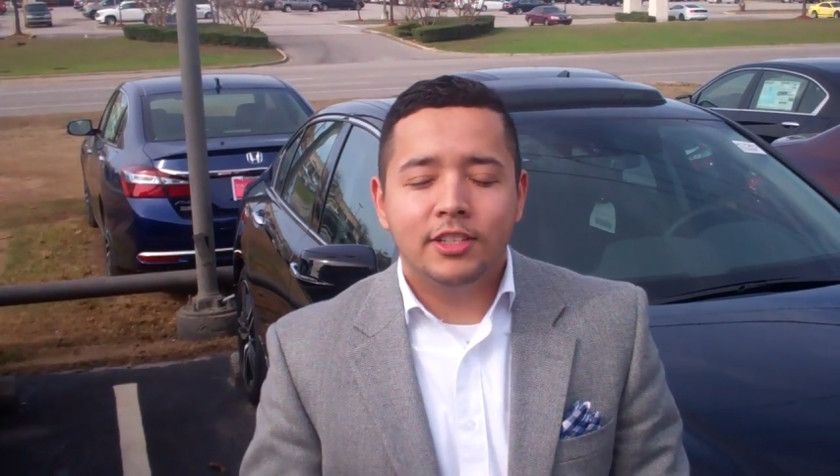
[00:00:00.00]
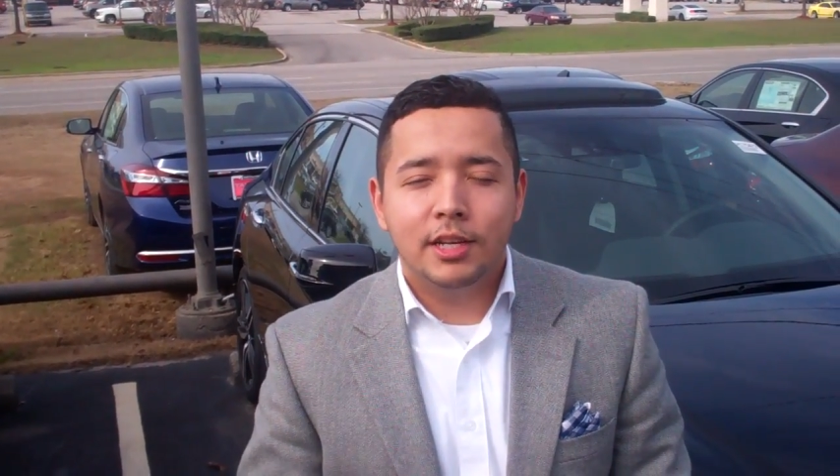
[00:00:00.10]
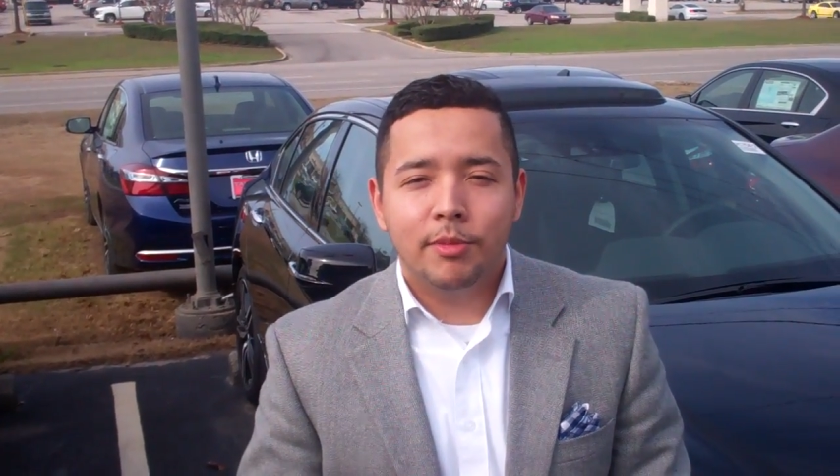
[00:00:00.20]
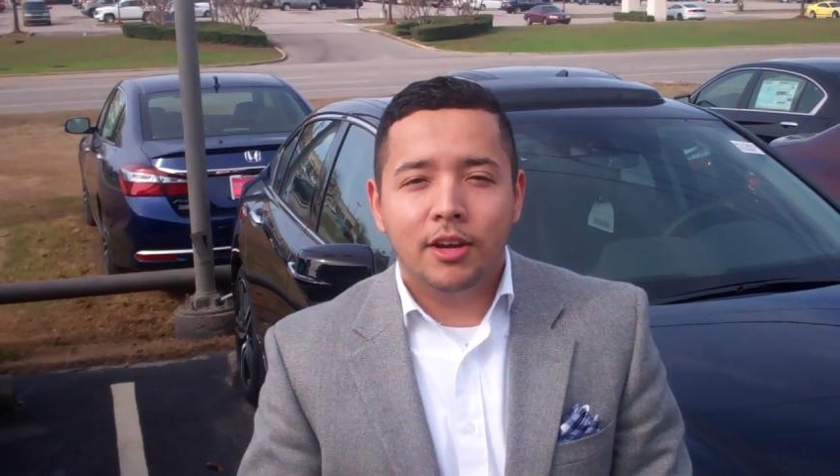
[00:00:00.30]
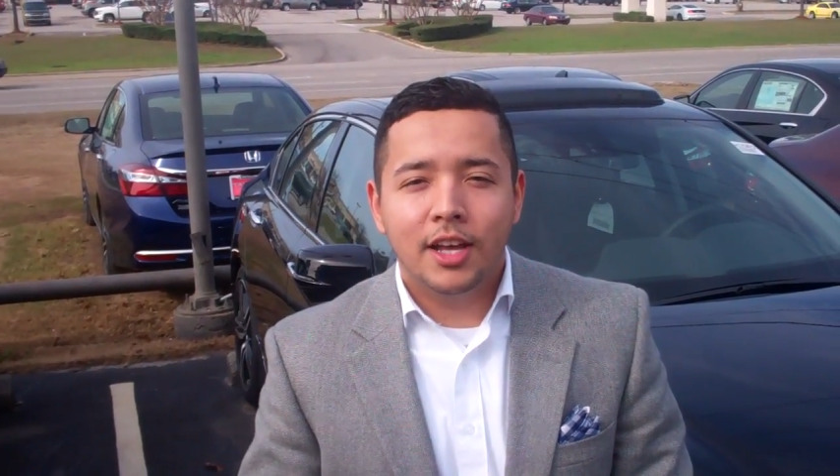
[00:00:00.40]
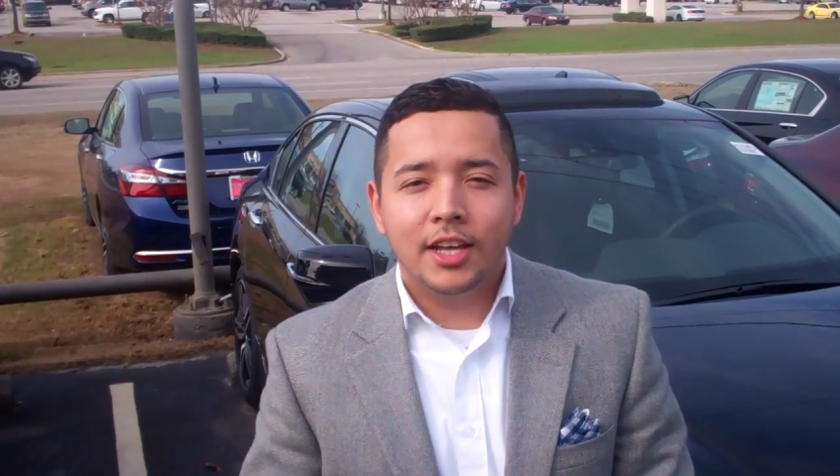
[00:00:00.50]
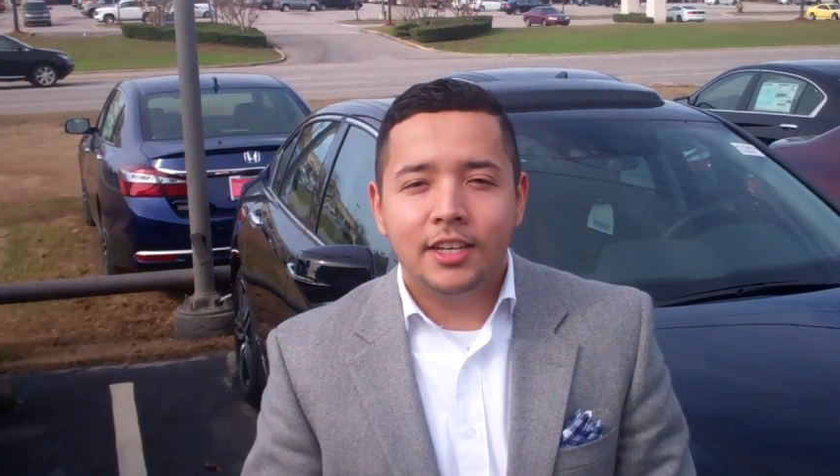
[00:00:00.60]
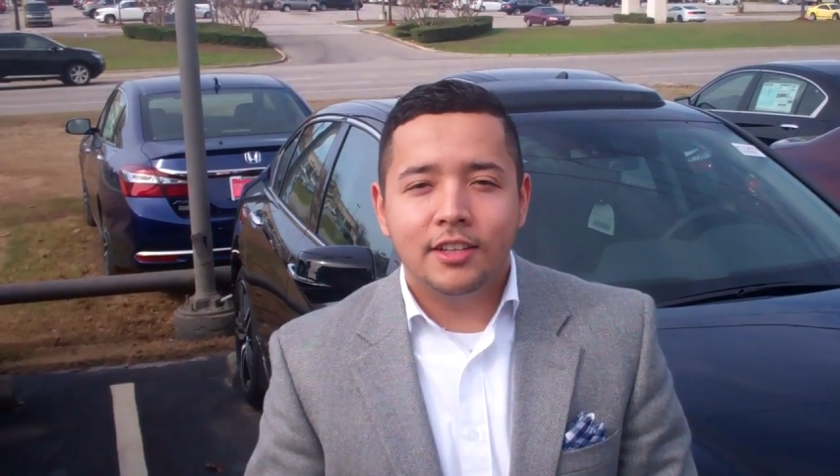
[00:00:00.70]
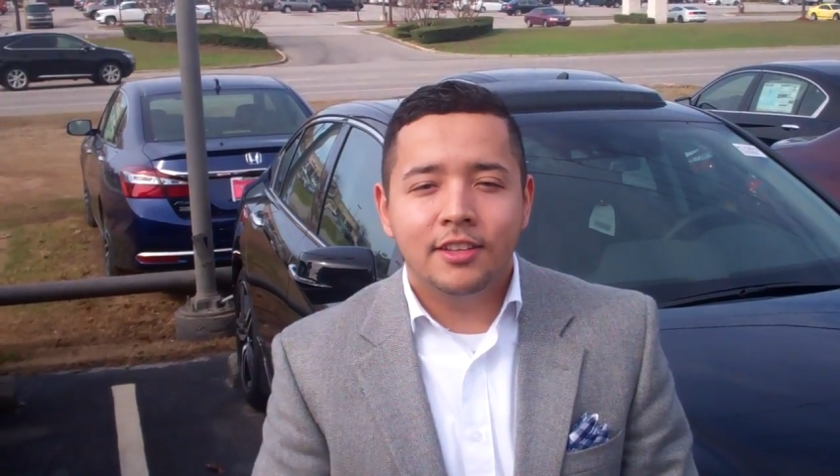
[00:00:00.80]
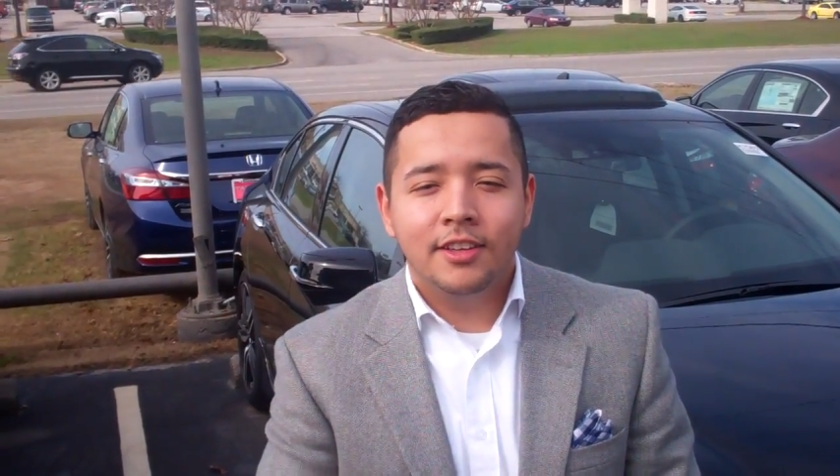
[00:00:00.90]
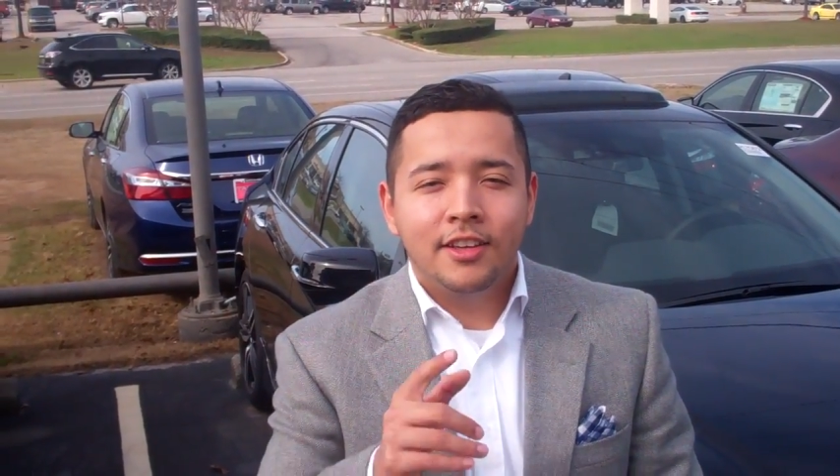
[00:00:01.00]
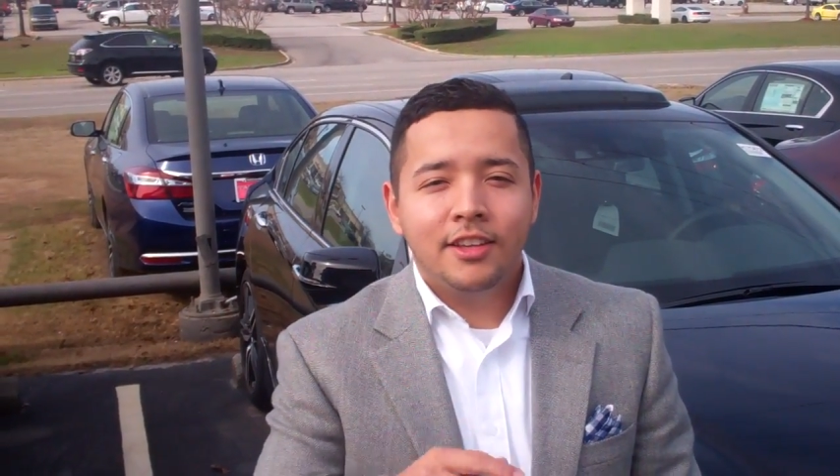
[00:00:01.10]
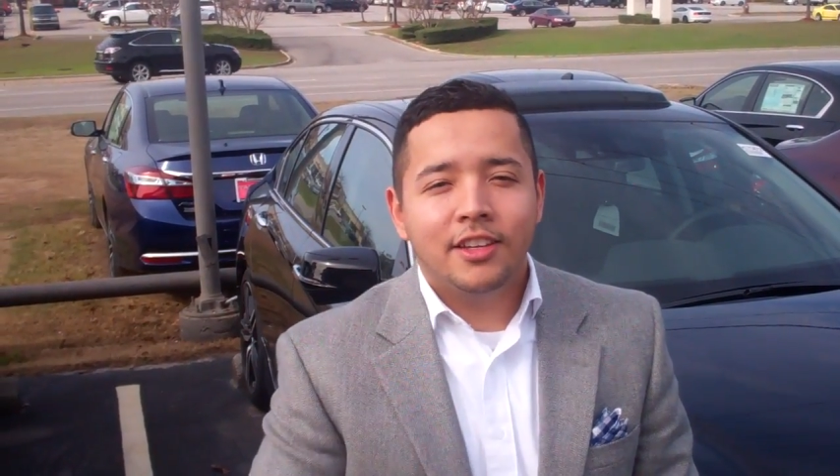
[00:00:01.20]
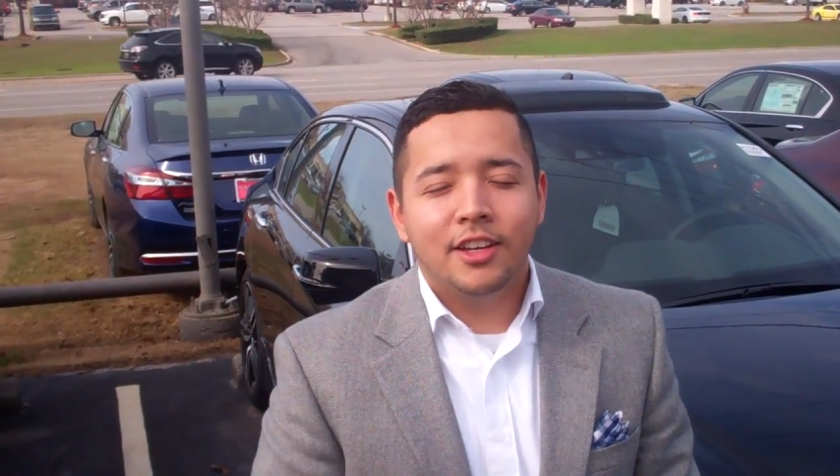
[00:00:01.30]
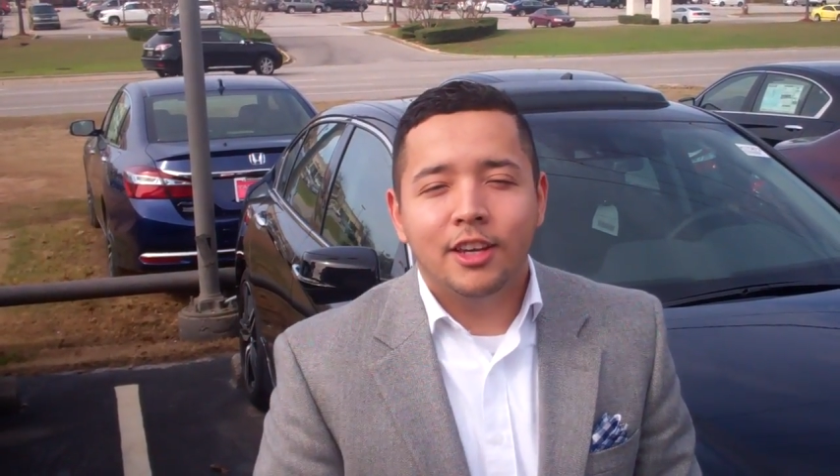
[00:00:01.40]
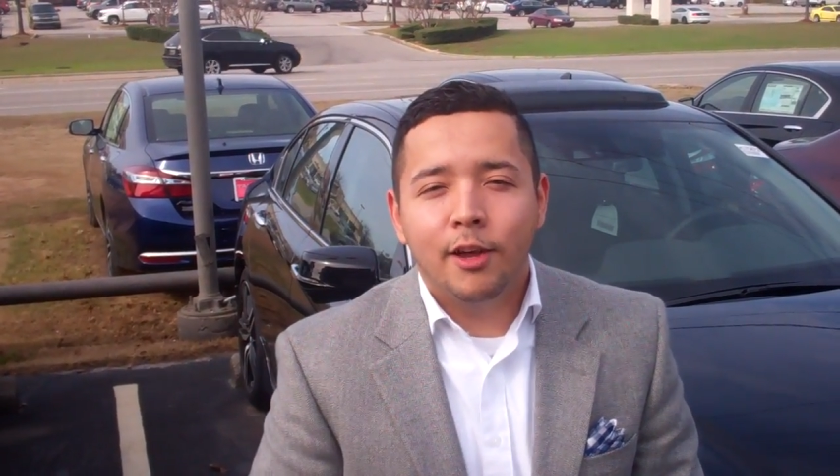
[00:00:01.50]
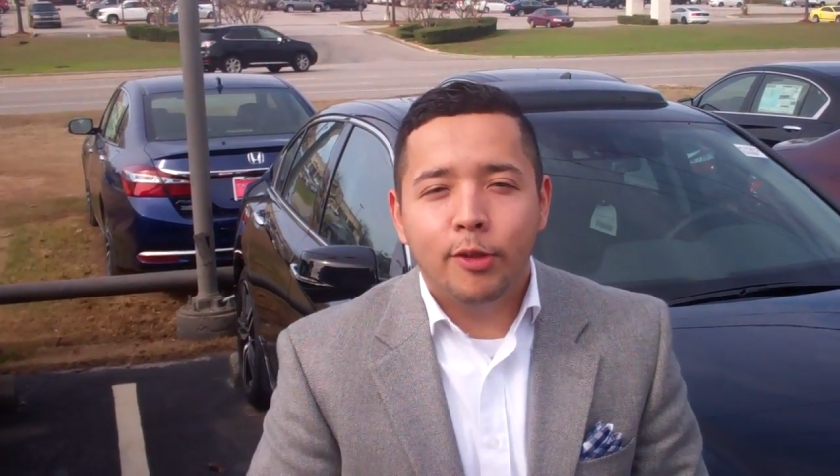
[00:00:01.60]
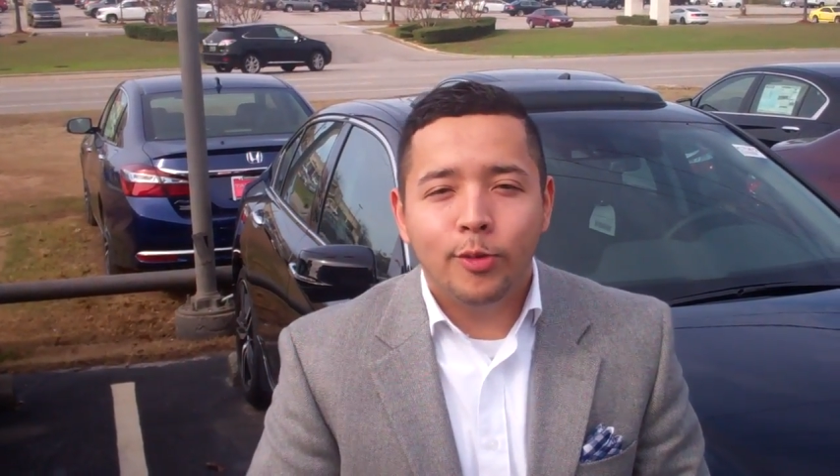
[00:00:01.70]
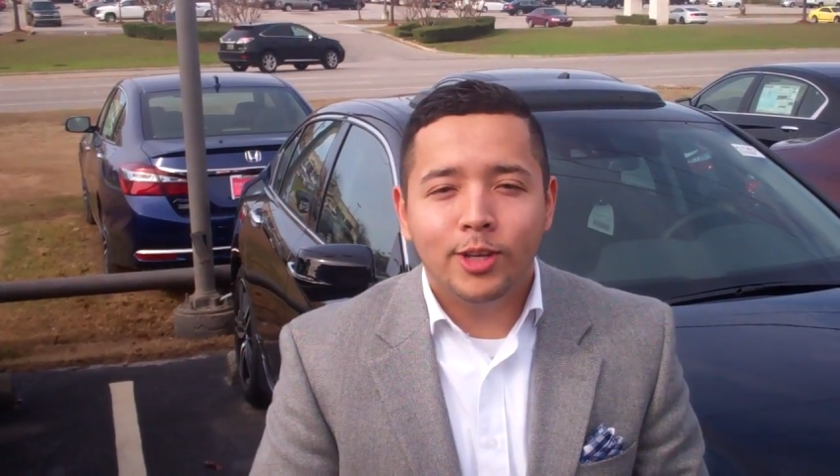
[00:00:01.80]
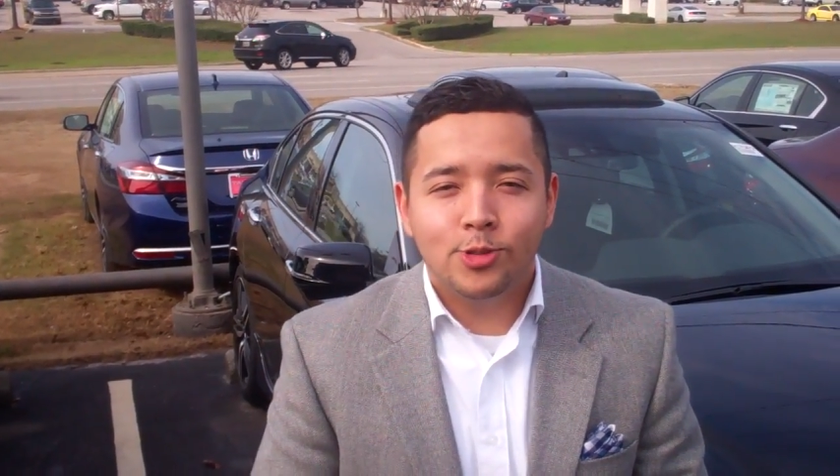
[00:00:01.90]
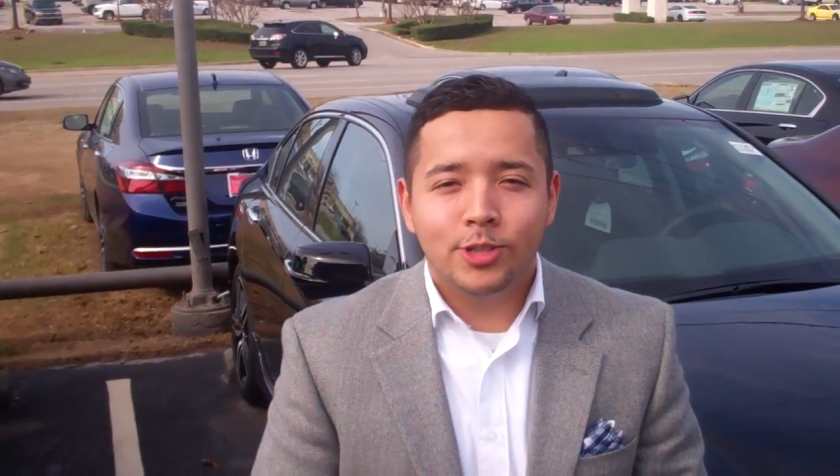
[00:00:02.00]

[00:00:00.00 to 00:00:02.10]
Tameron Honda, you're going to love the way you treat